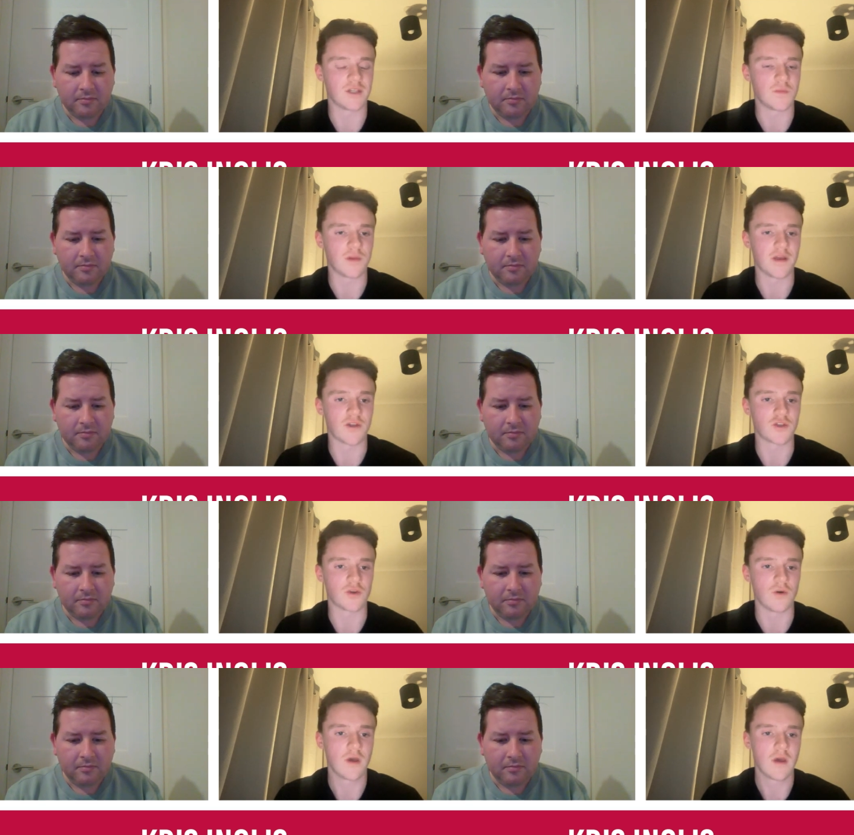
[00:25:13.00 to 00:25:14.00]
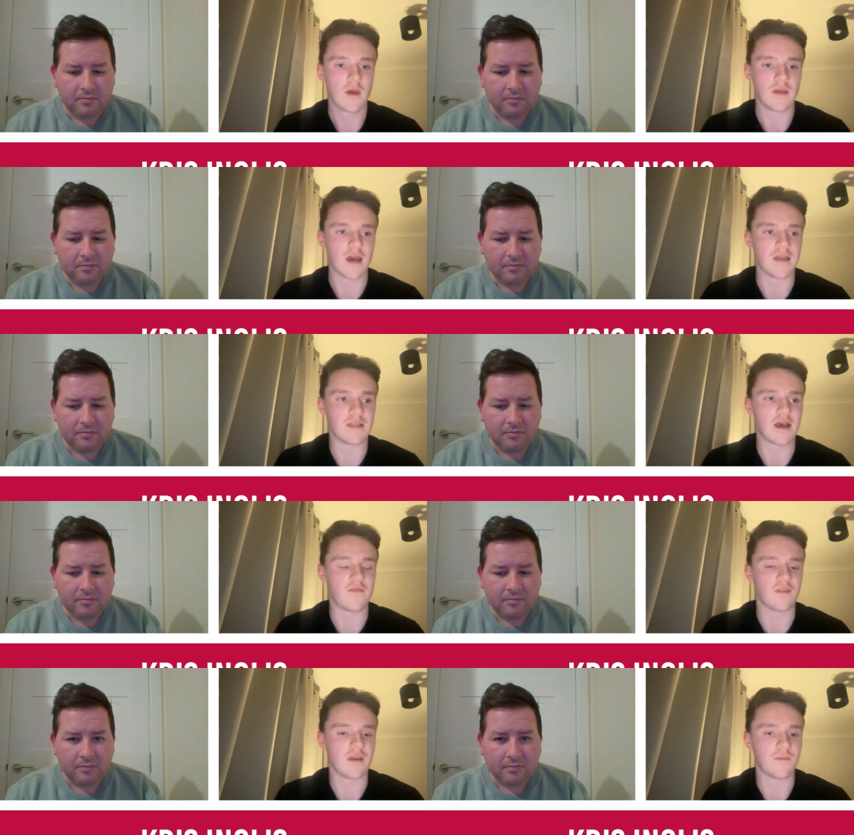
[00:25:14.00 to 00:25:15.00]
Speaker 1: us as players. So, yeah, he's
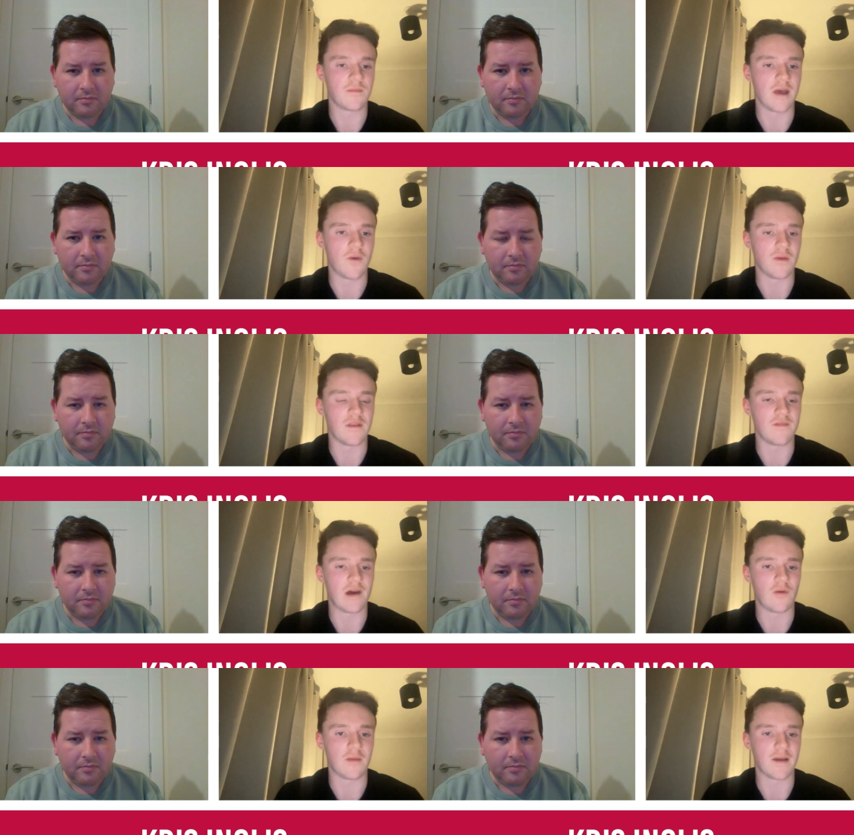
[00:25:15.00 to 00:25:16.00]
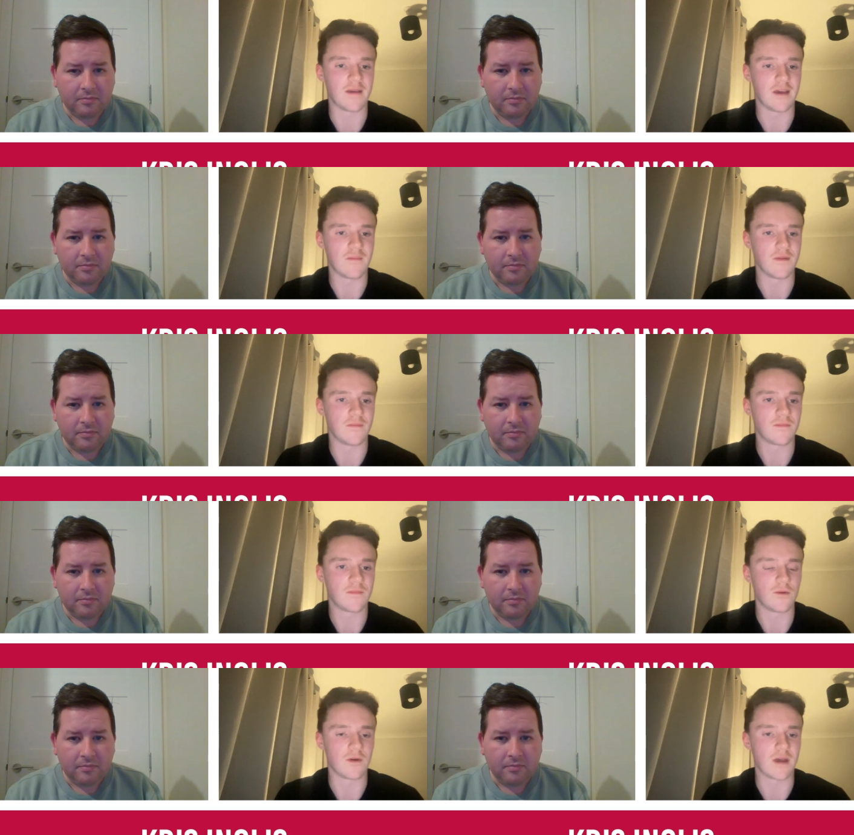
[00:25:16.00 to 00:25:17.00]
definitely helped me develop my game and
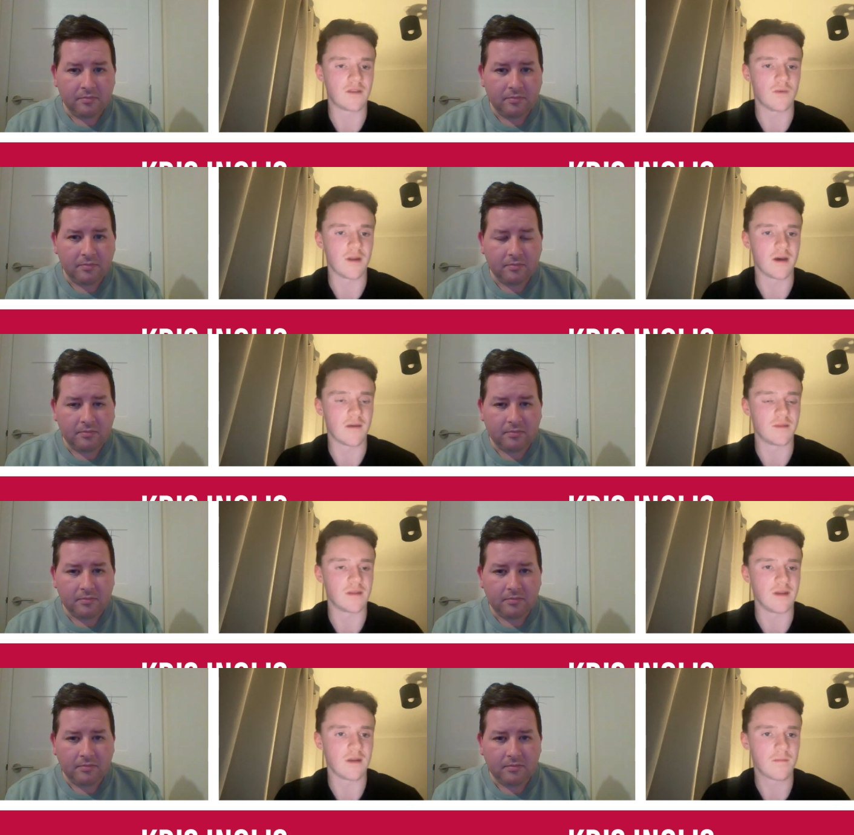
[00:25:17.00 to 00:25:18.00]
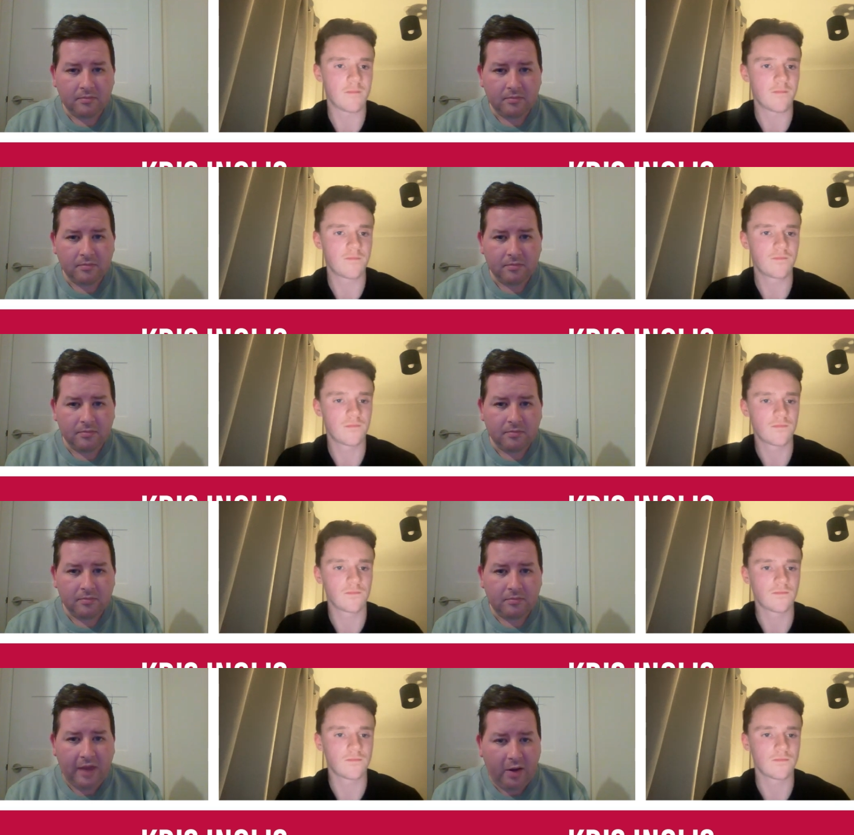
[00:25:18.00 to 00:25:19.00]
you know get to where I am today.
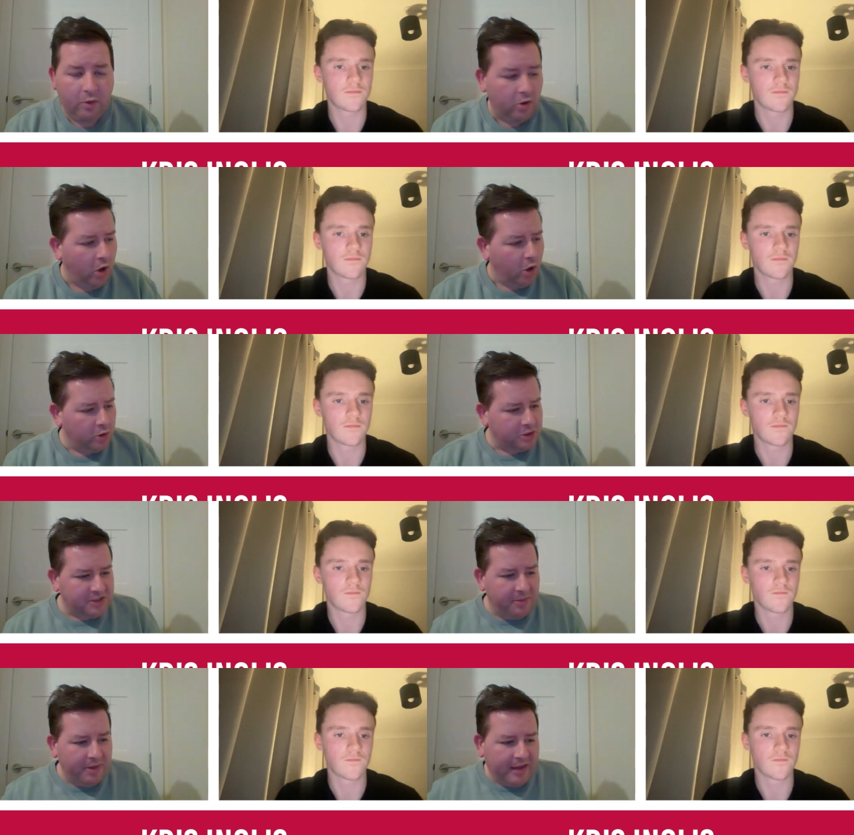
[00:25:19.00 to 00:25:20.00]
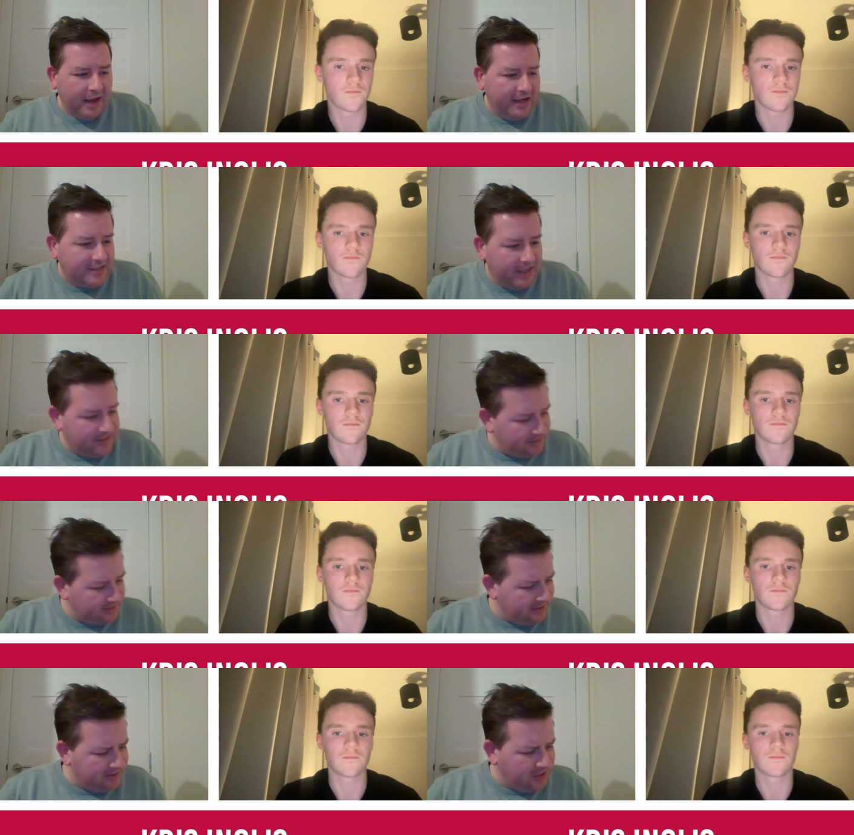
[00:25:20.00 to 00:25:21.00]
Speaker 2: Yeah, who who's some of the guys then
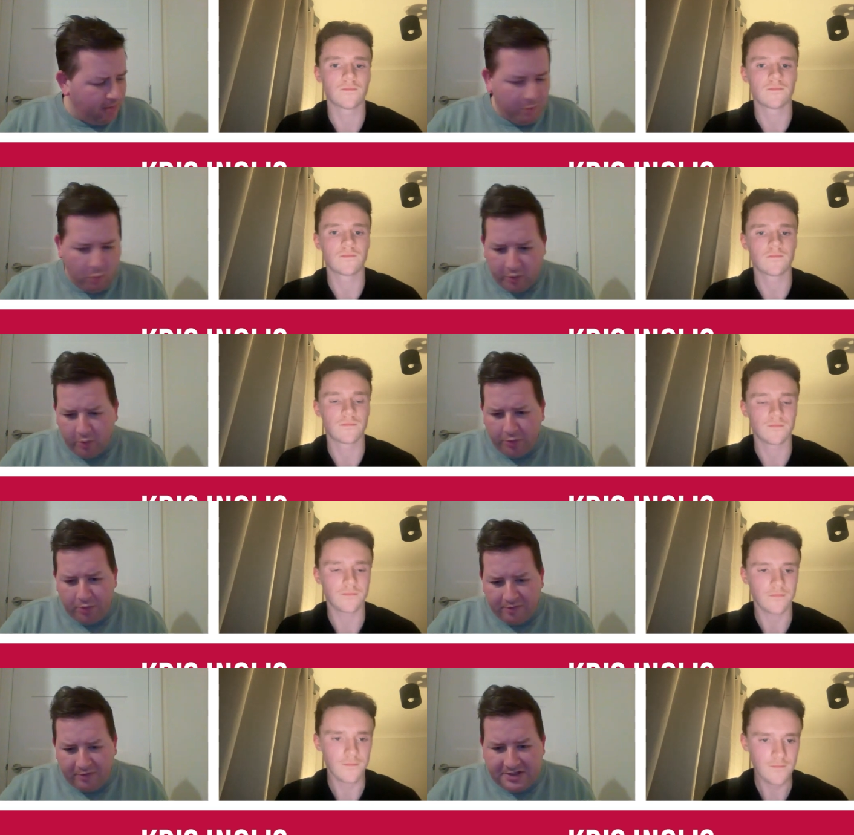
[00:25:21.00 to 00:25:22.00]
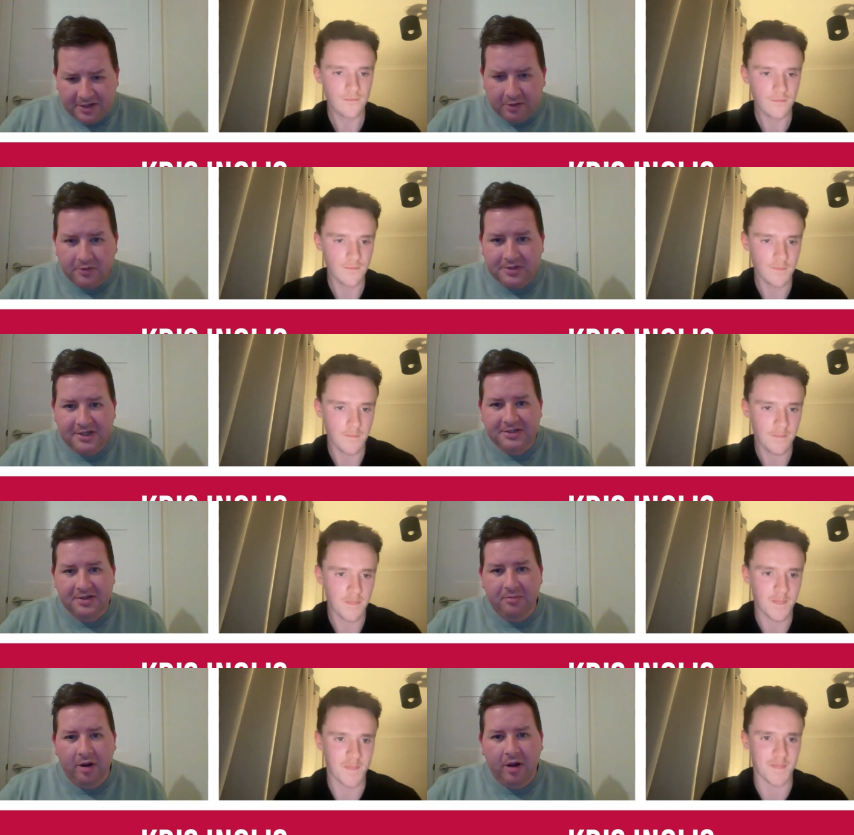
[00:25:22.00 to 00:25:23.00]
since he's coming, We won't go through every single
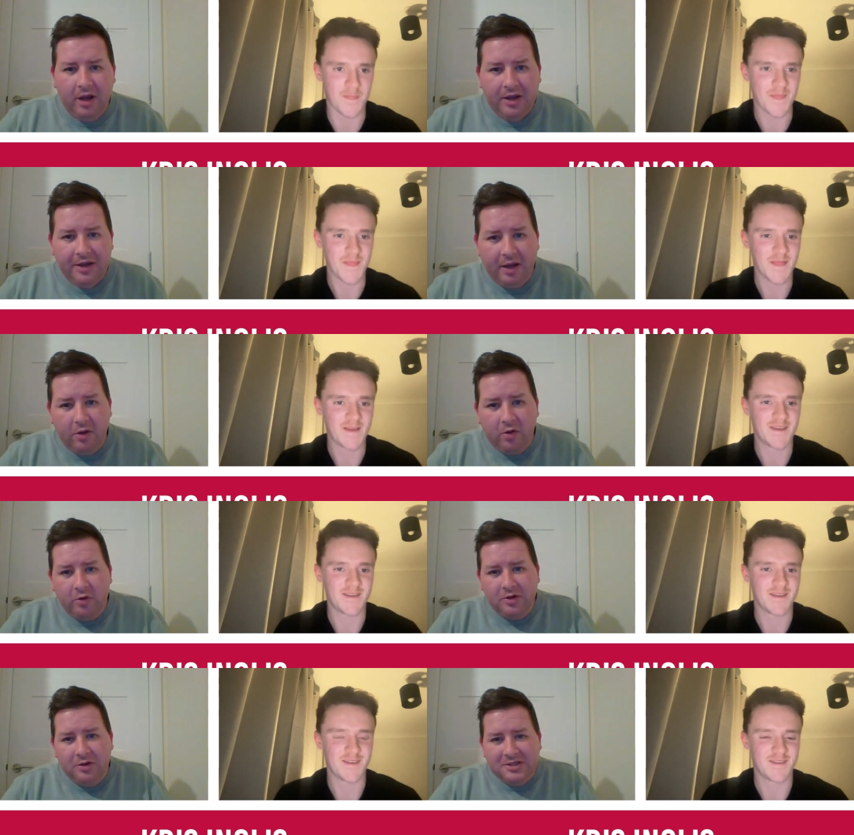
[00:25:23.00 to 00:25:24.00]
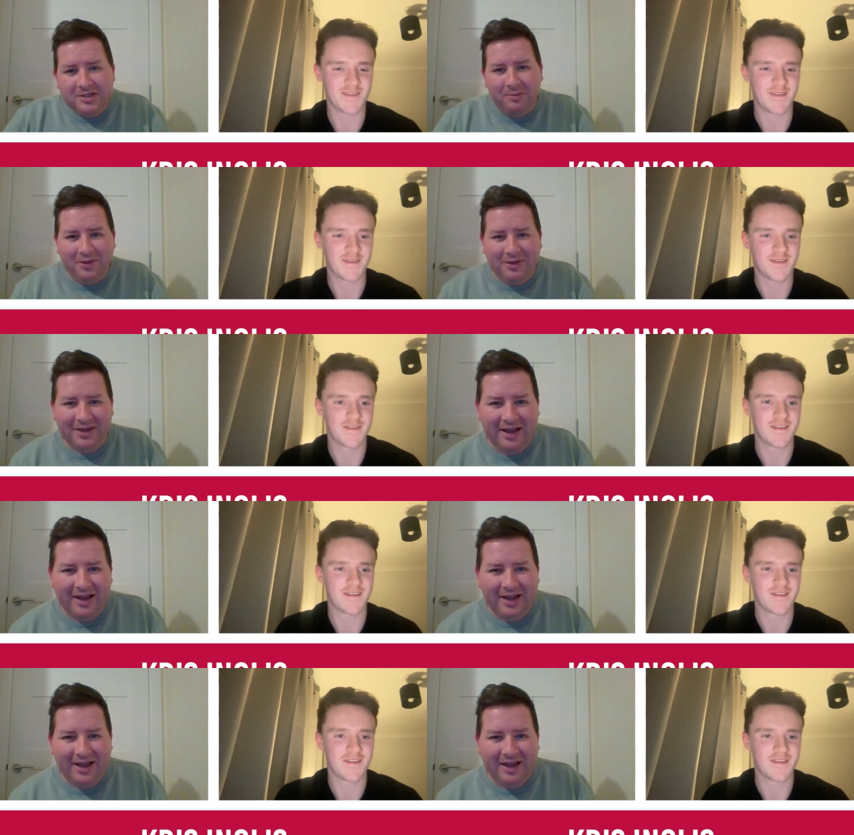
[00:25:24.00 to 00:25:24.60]
season, but yeah, who, who's some of the